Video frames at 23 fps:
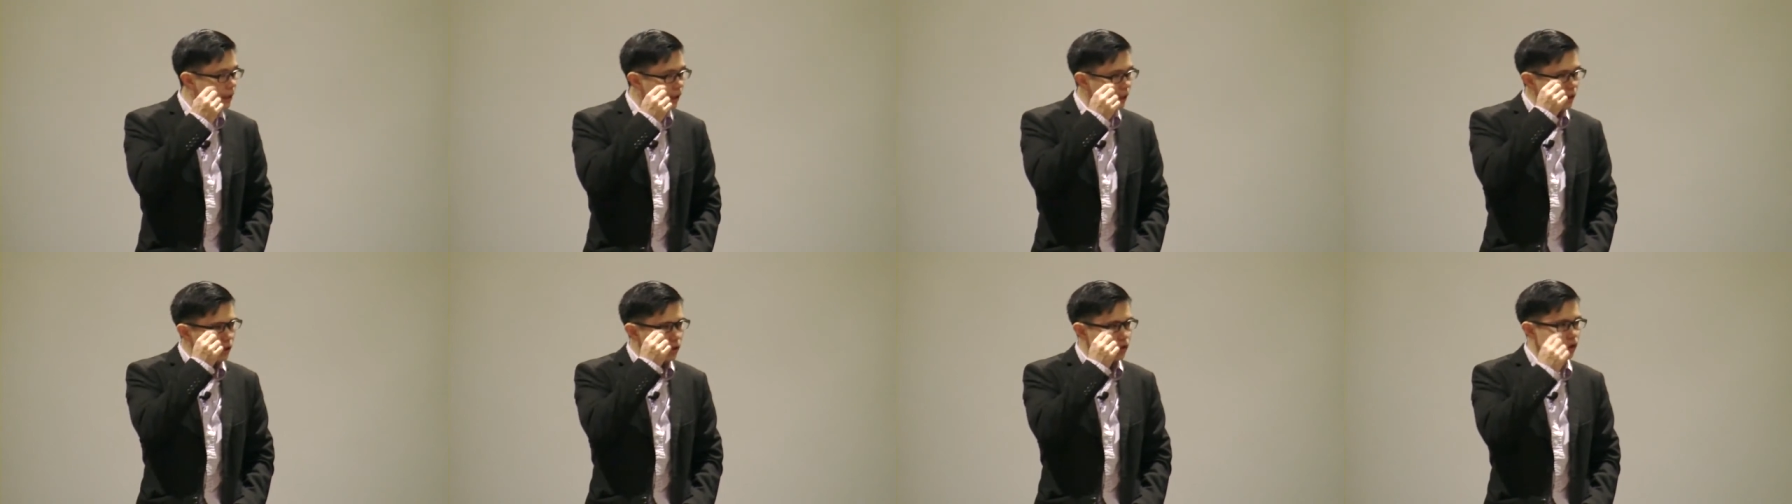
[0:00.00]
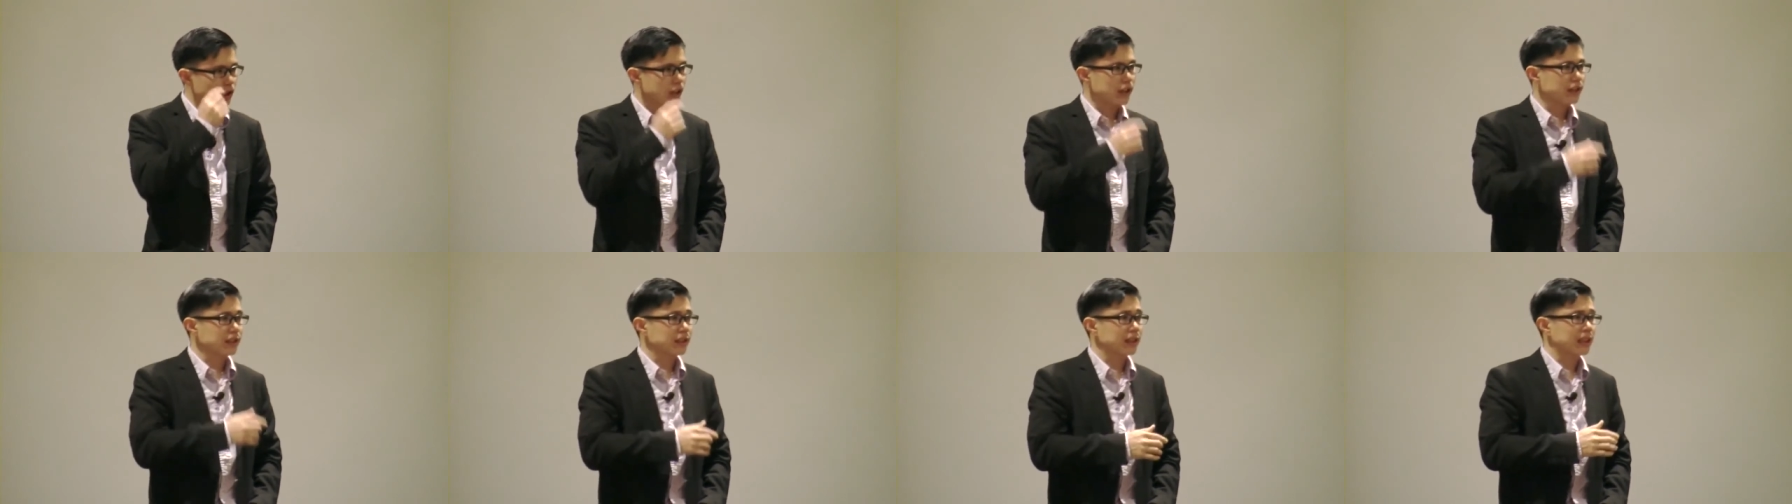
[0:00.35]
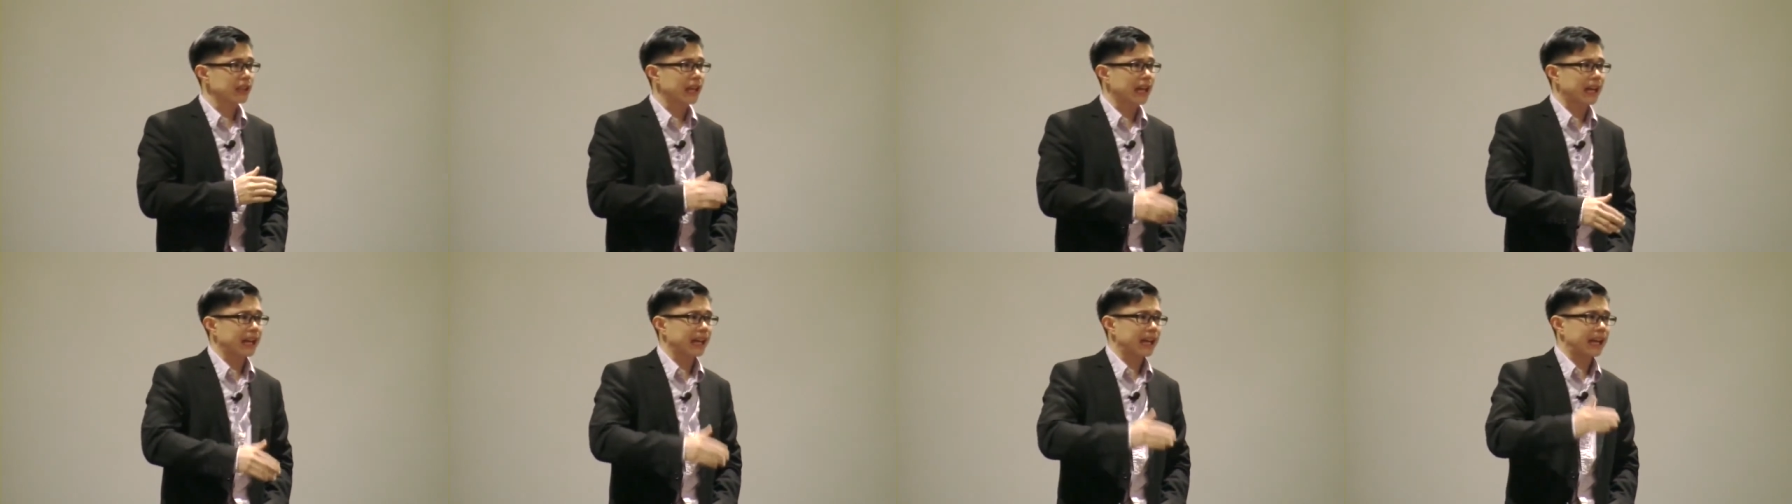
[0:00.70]
He's just
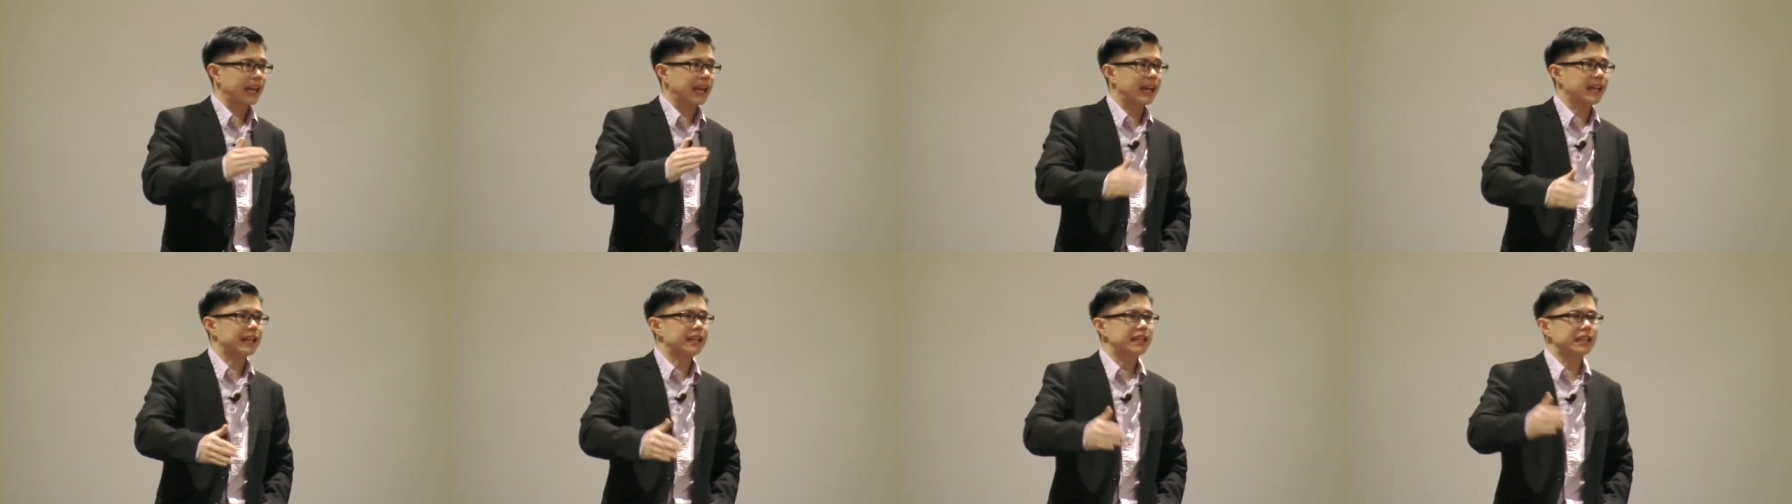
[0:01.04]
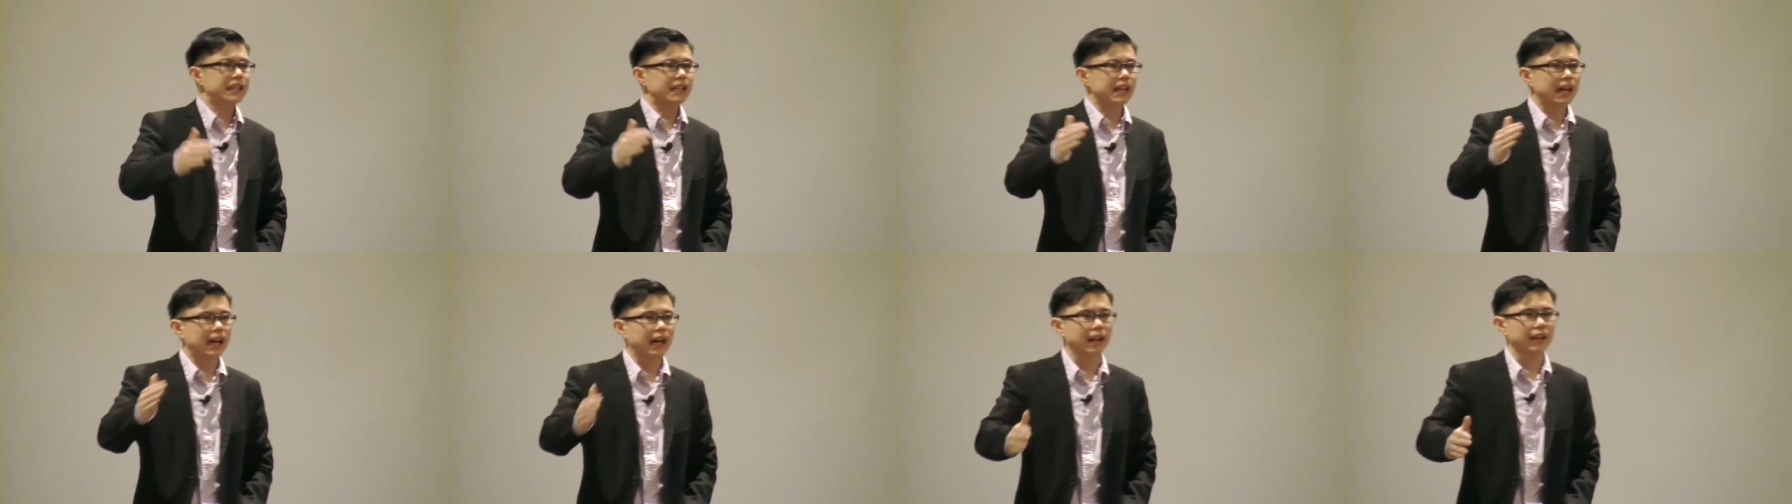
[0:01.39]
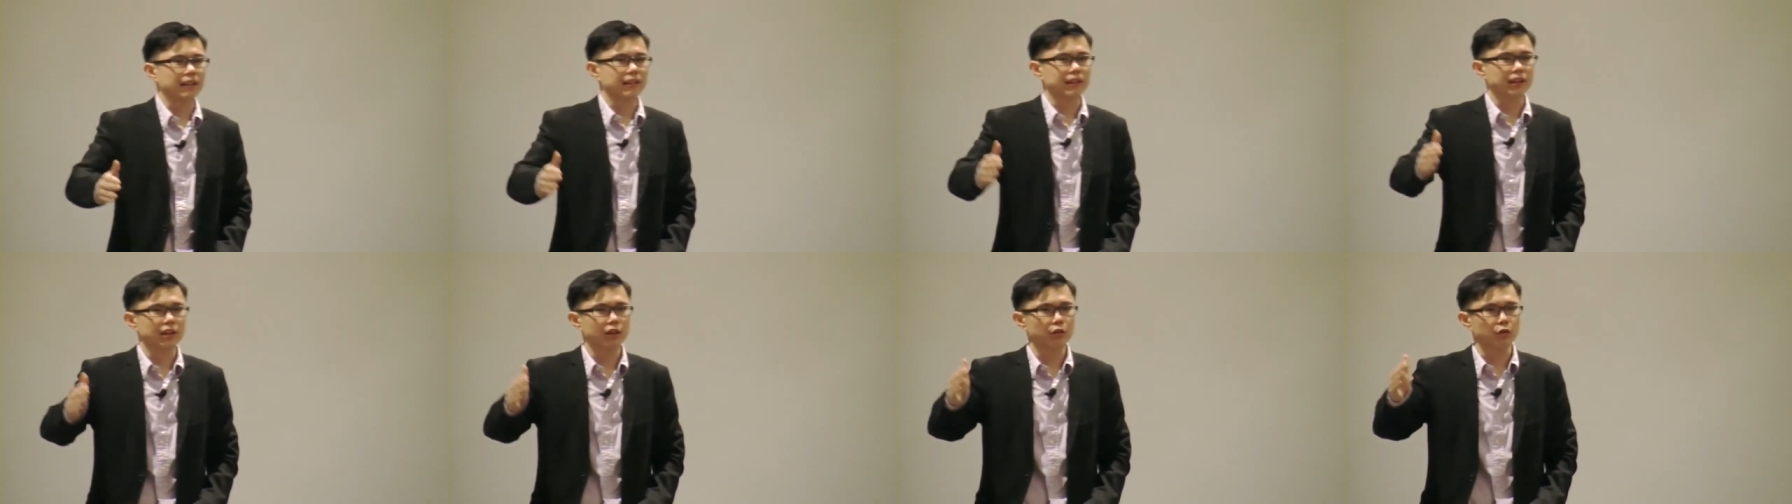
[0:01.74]
like any
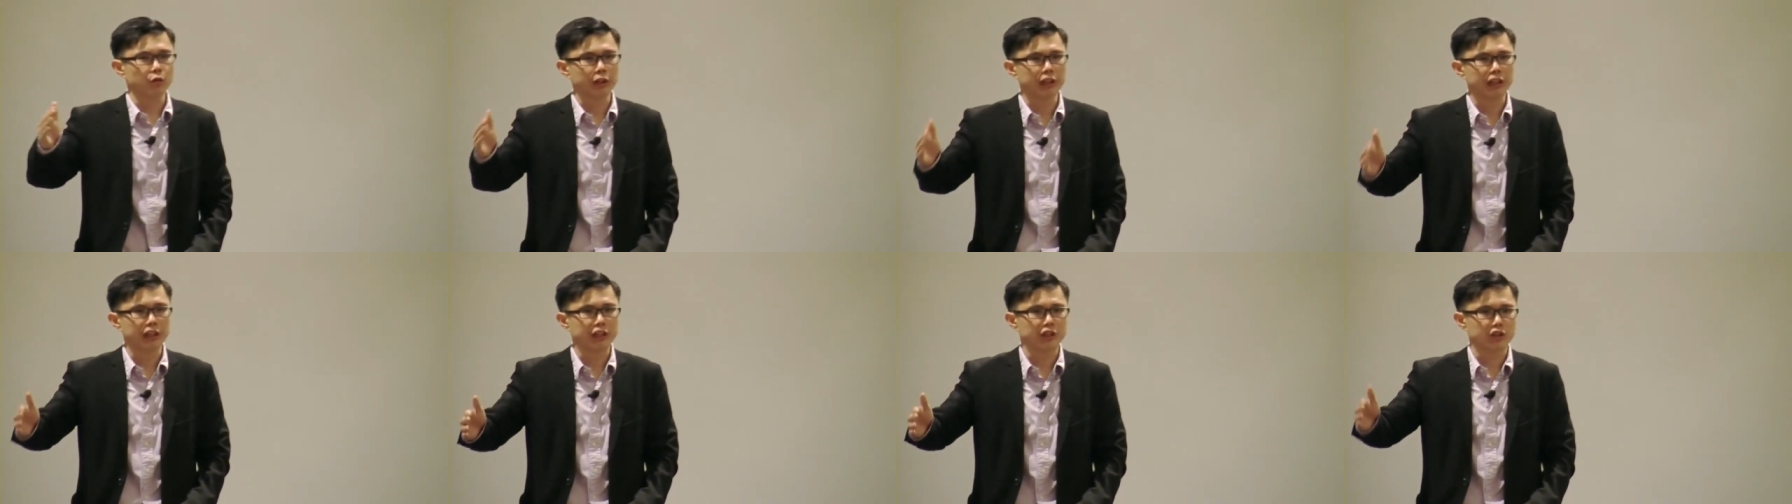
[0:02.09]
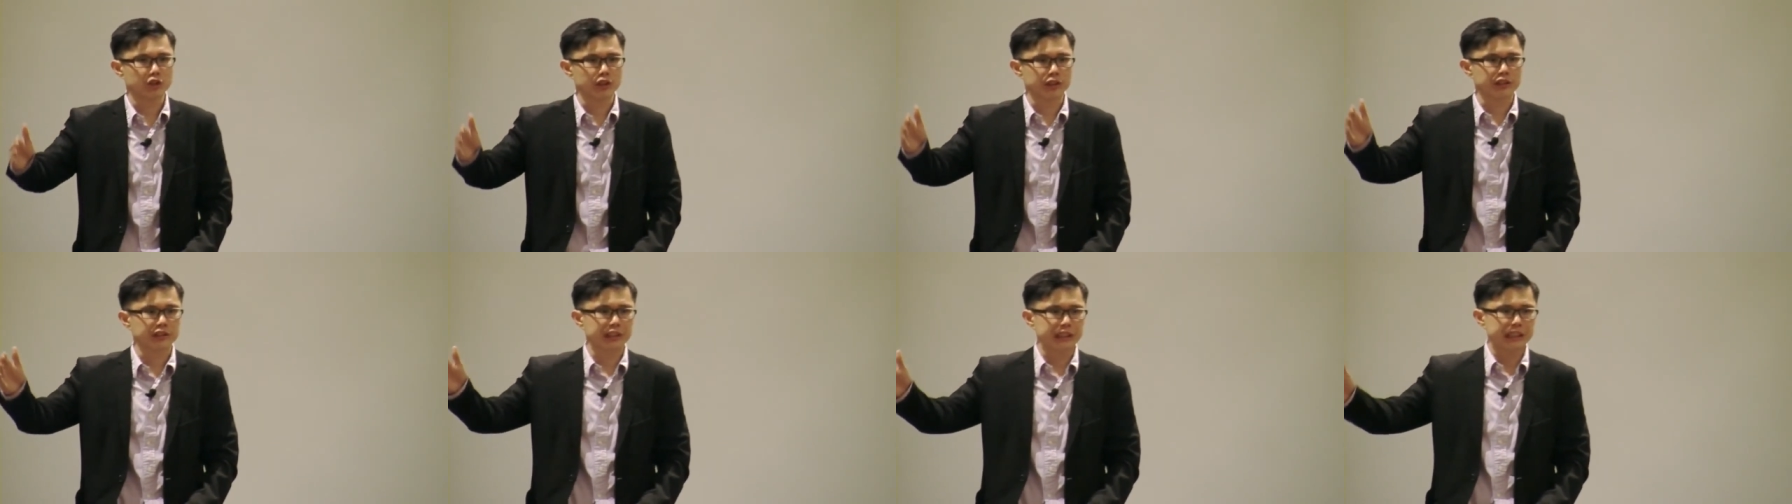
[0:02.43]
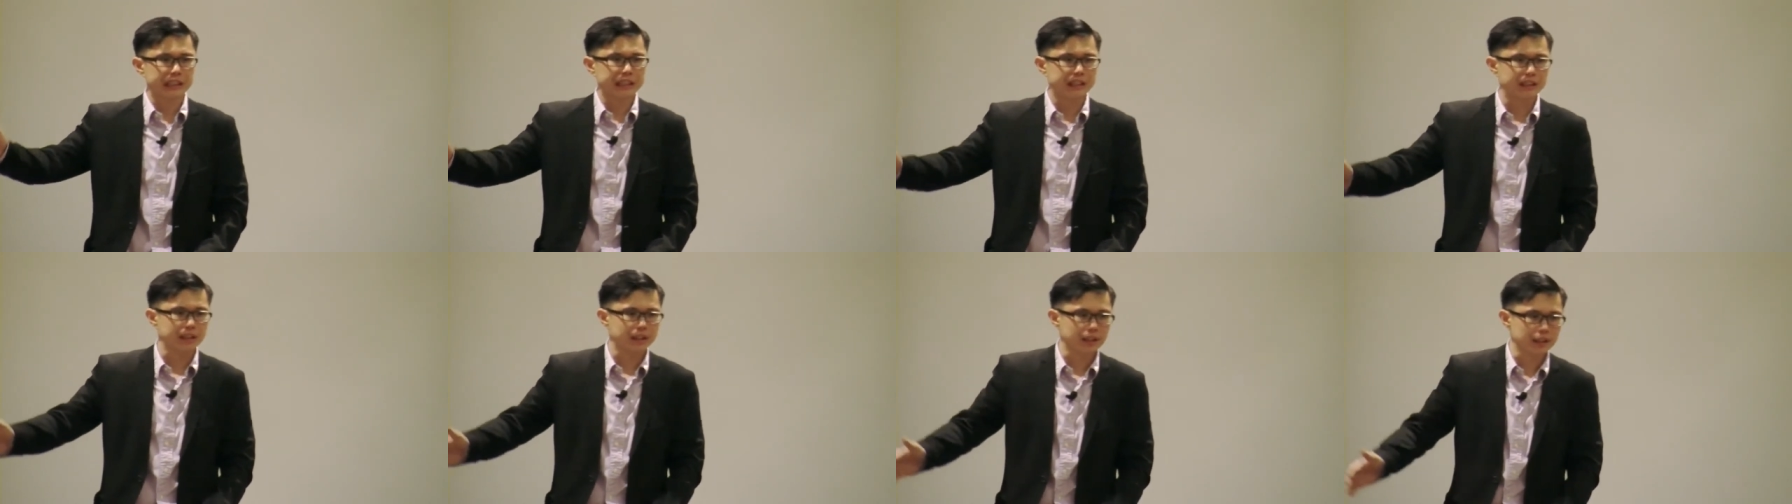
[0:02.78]
other religious
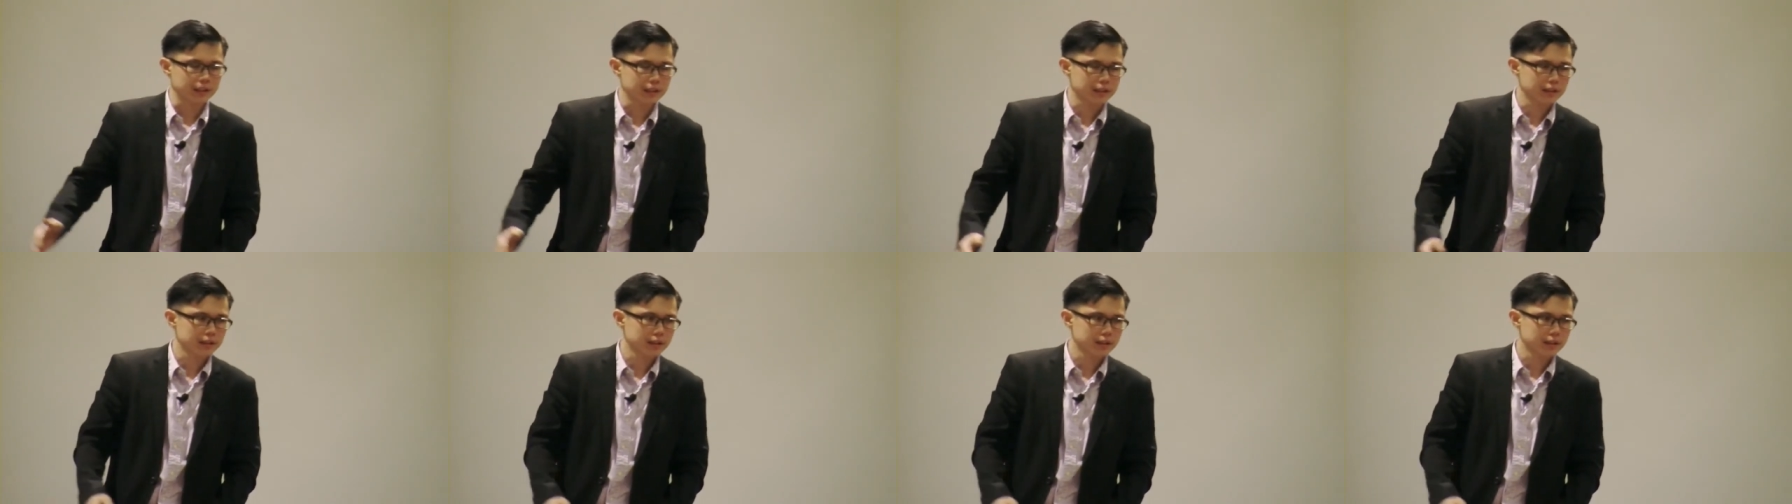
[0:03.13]
leader.